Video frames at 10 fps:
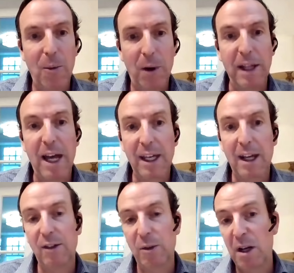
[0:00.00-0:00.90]
Well, in that
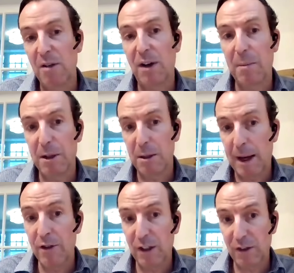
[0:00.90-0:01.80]
case, you want to find, but the
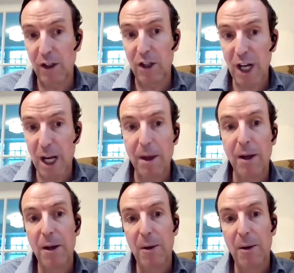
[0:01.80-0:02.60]
balance sheet's in good shape.